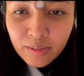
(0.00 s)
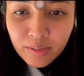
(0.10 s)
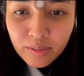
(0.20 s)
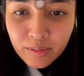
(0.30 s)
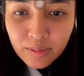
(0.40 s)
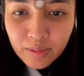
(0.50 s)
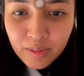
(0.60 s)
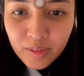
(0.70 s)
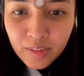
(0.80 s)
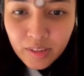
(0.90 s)

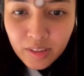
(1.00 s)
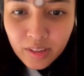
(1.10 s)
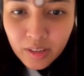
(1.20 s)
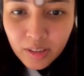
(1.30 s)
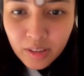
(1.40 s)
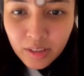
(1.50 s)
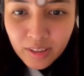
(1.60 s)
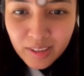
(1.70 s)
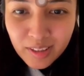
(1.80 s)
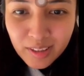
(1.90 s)

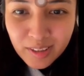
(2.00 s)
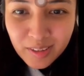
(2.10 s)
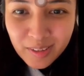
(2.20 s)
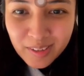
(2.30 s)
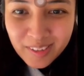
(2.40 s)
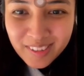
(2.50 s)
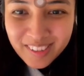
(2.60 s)
(silent)